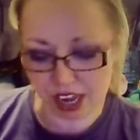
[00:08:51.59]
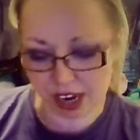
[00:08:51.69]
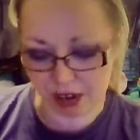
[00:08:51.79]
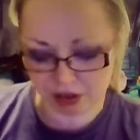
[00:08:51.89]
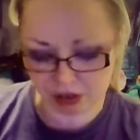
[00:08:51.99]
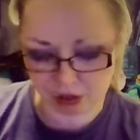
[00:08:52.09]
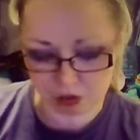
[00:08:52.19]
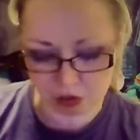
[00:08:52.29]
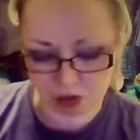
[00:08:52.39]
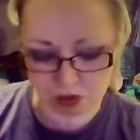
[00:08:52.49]
out
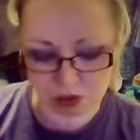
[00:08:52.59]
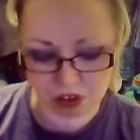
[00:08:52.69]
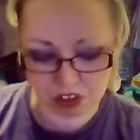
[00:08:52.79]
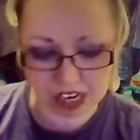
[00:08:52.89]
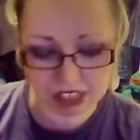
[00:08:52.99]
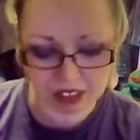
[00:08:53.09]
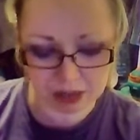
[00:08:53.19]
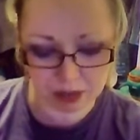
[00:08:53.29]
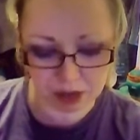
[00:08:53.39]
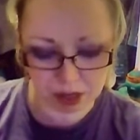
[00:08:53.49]
was mutated
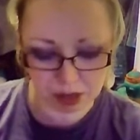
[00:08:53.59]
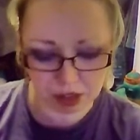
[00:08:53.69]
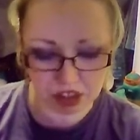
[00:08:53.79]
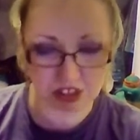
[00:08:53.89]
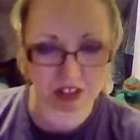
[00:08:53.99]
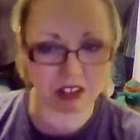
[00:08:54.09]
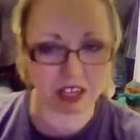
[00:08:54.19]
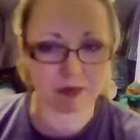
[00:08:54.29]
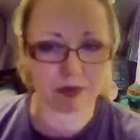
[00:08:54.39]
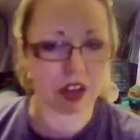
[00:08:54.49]
pretty much at the
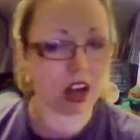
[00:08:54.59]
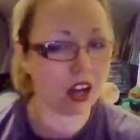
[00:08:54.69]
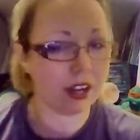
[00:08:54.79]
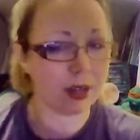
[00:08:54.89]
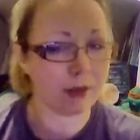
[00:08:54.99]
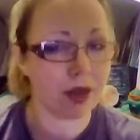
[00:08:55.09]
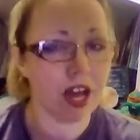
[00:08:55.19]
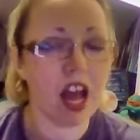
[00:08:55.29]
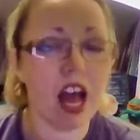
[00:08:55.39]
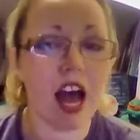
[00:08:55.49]
same time
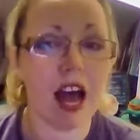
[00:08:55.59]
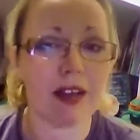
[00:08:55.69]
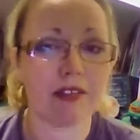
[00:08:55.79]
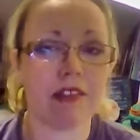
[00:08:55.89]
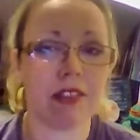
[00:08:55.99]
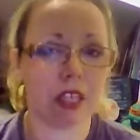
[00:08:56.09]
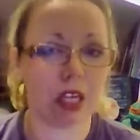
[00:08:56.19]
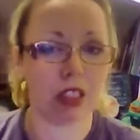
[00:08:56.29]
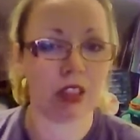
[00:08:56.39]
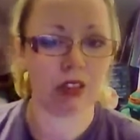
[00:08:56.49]
as the
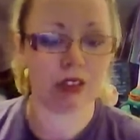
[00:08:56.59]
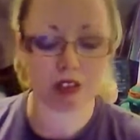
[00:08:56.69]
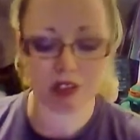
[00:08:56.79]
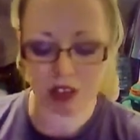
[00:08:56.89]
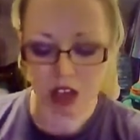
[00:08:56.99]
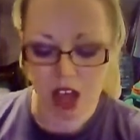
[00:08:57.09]
turtles,